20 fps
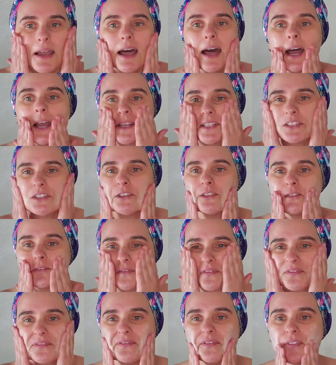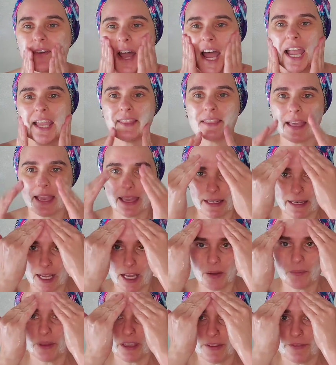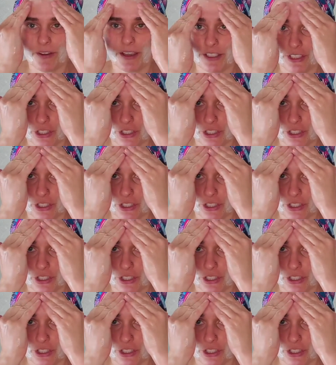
I do find that if I